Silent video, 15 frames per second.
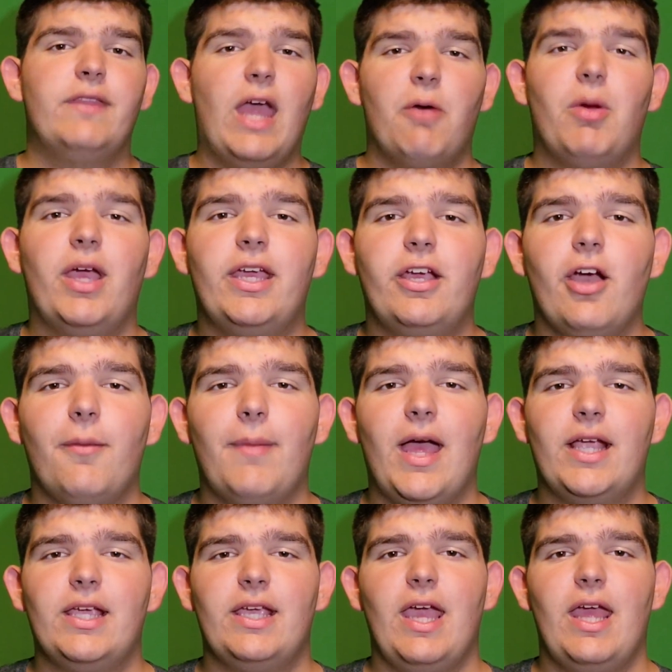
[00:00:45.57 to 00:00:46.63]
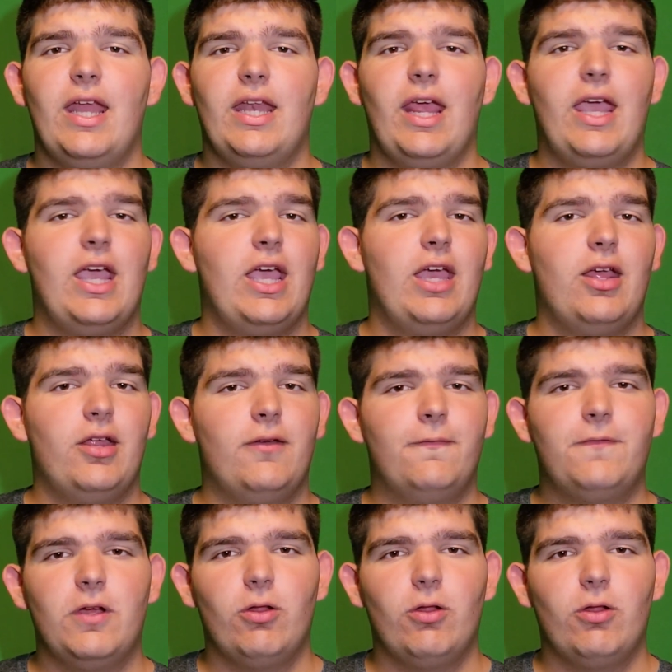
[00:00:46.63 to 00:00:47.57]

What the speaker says: That way I could come back again and